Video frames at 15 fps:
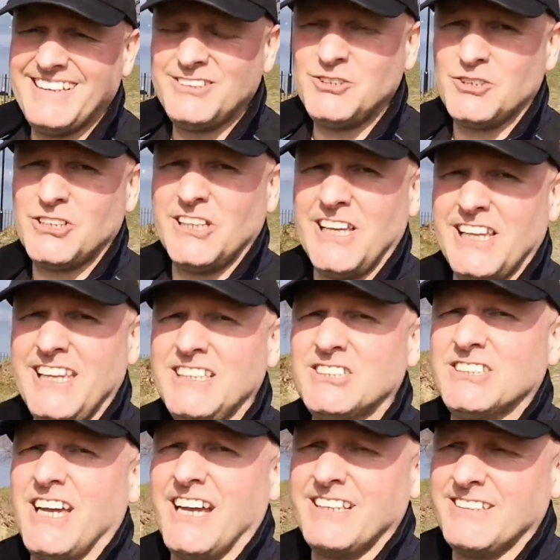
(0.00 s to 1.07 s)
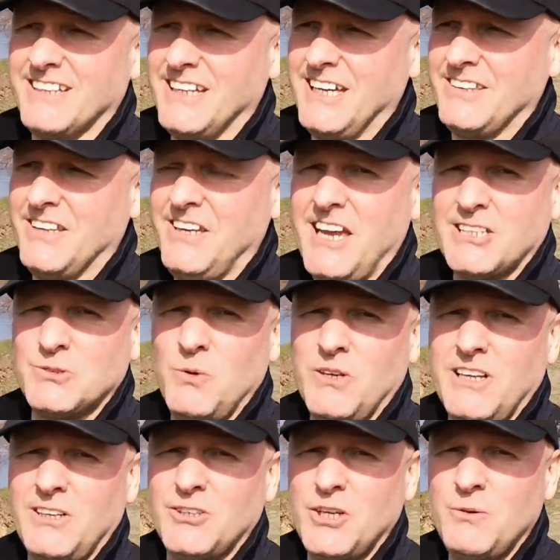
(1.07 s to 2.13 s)
It's just a little insight. The next
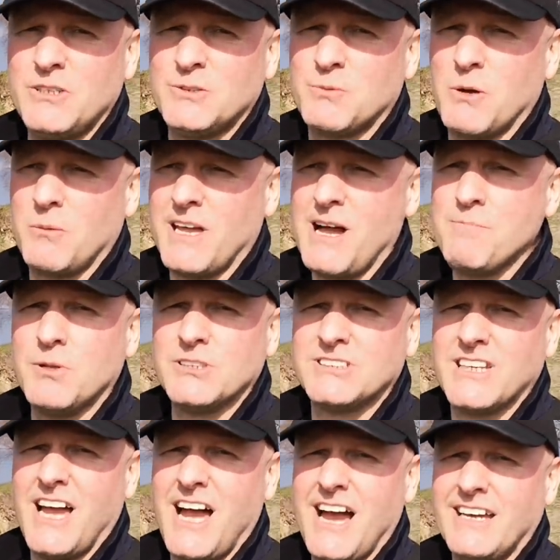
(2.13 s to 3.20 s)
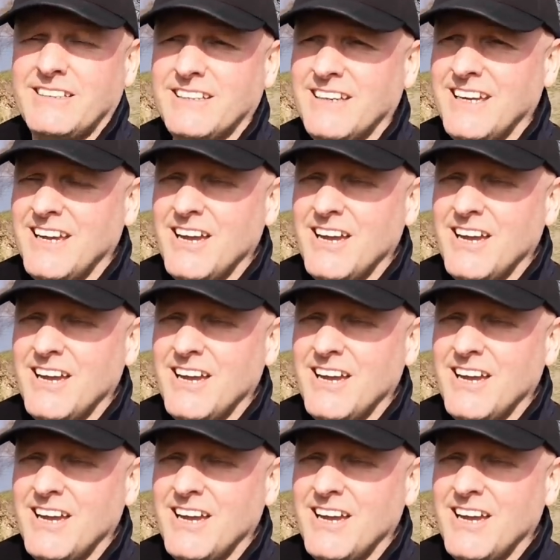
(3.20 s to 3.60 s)
one I'll do is probably Ambleside,